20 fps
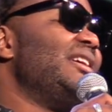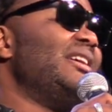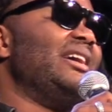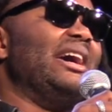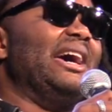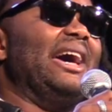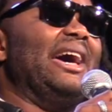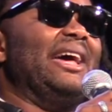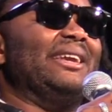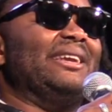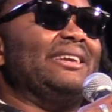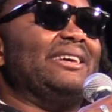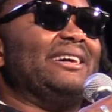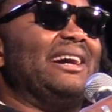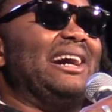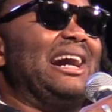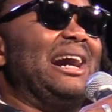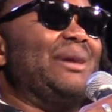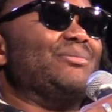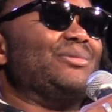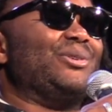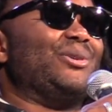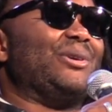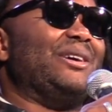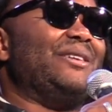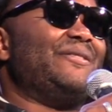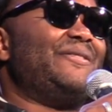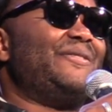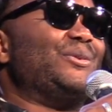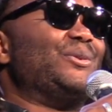And I'm
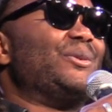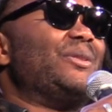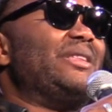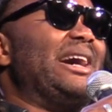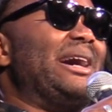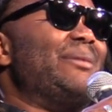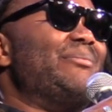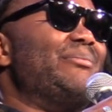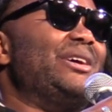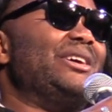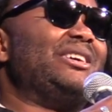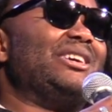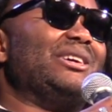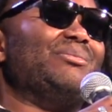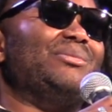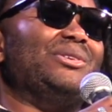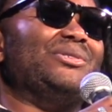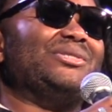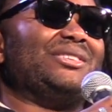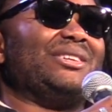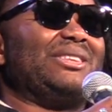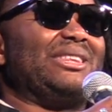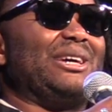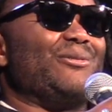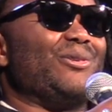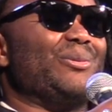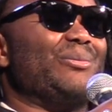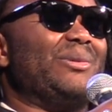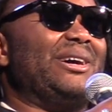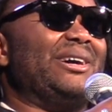grateful that making music that
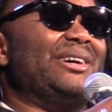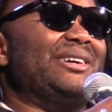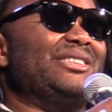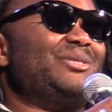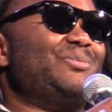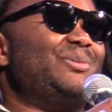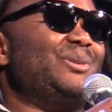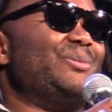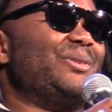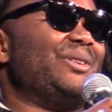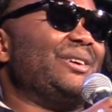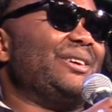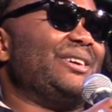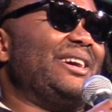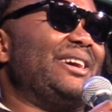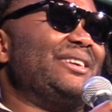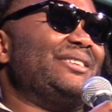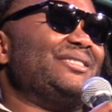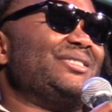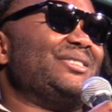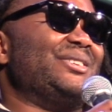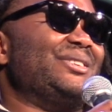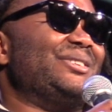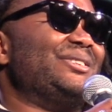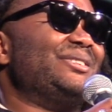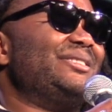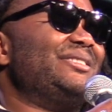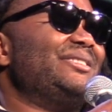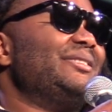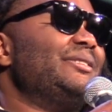reminds people that God is
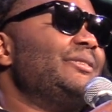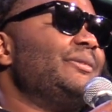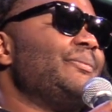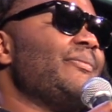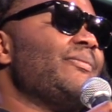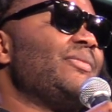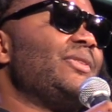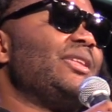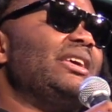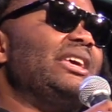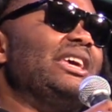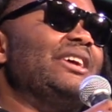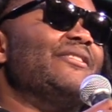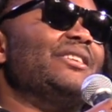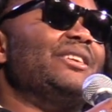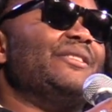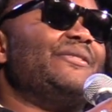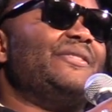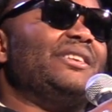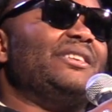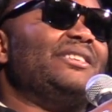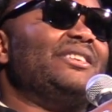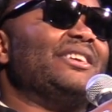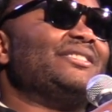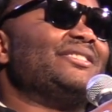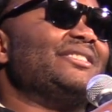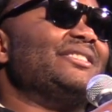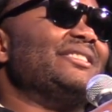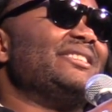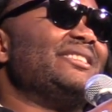good, even if it
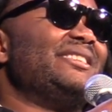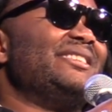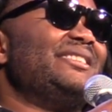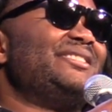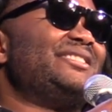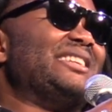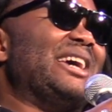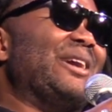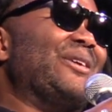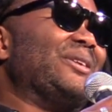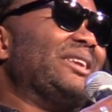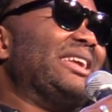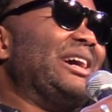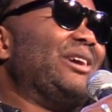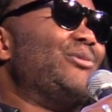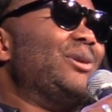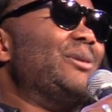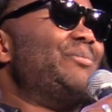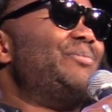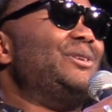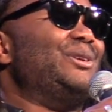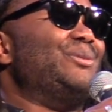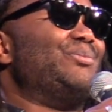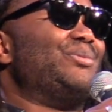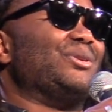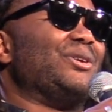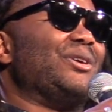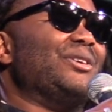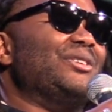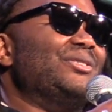doesn't sound like what
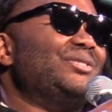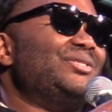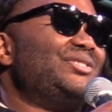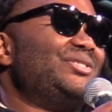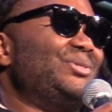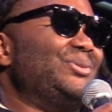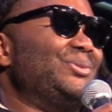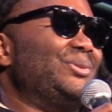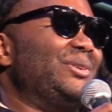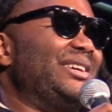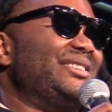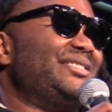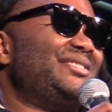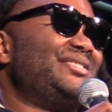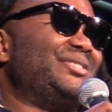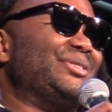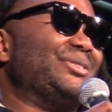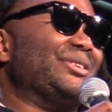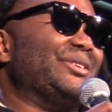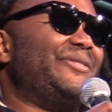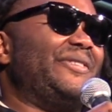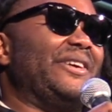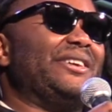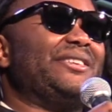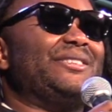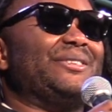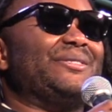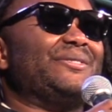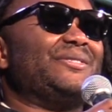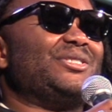people are used to, is still
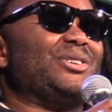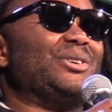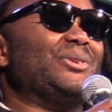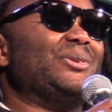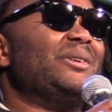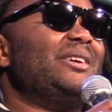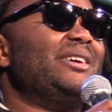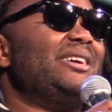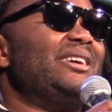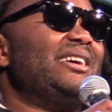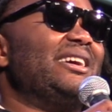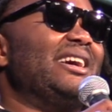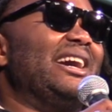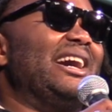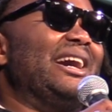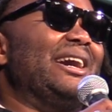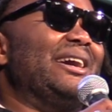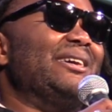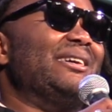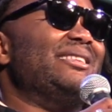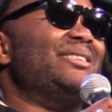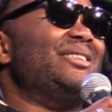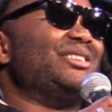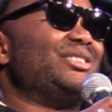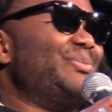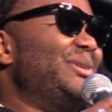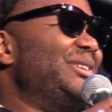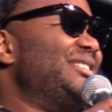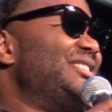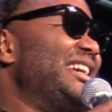effective. So
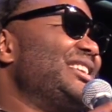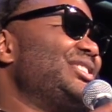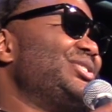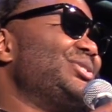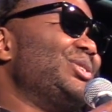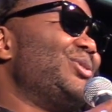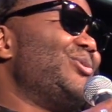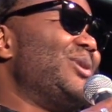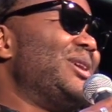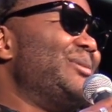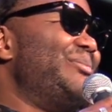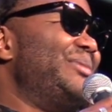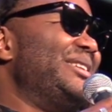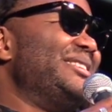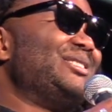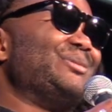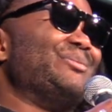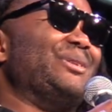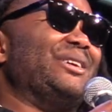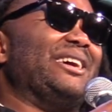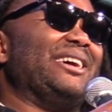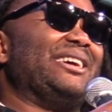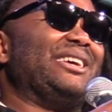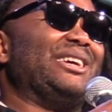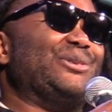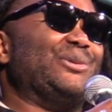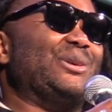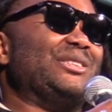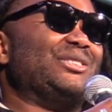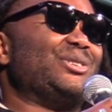this means actually quite a bit to me, and I
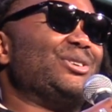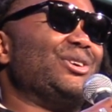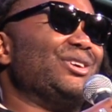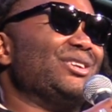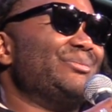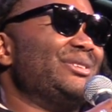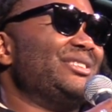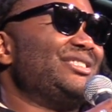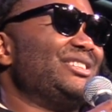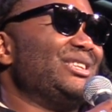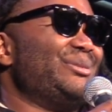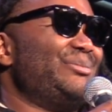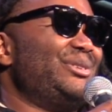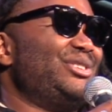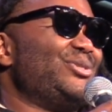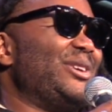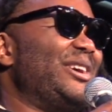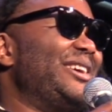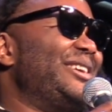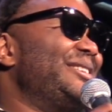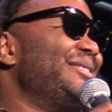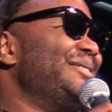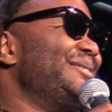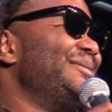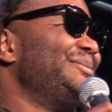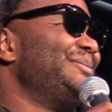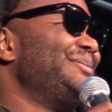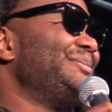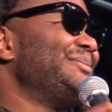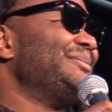can't wait to call him and tell him he's right.
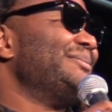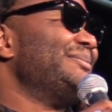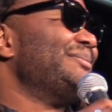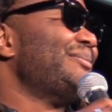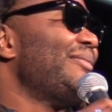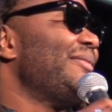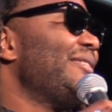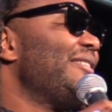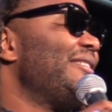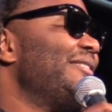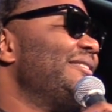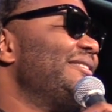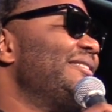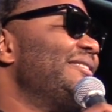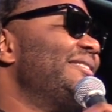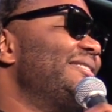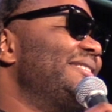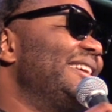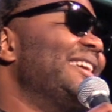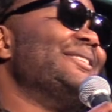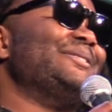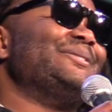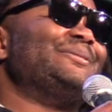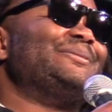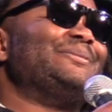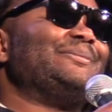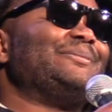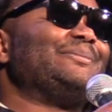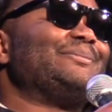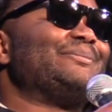Yeah,
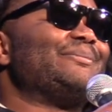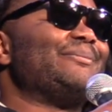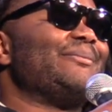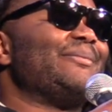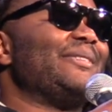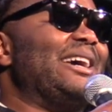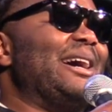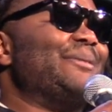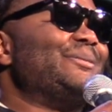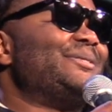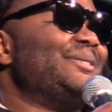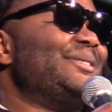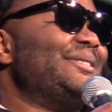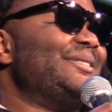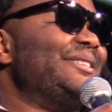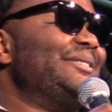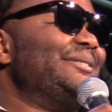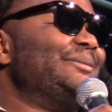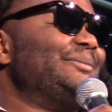absolutely.